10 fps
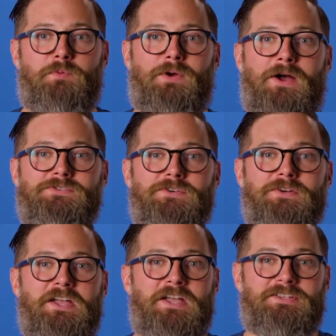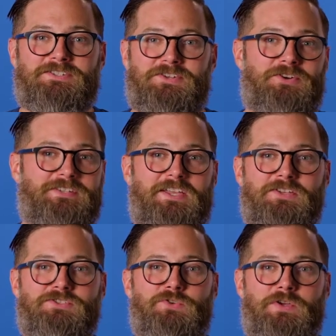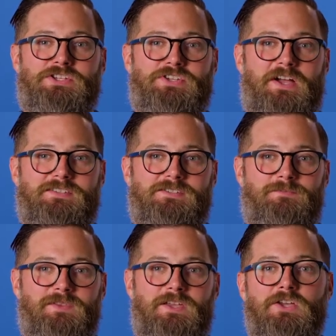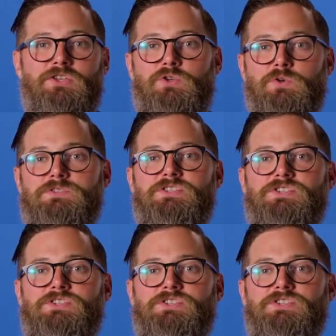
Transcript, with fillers: browser and start taking screenshots. Use the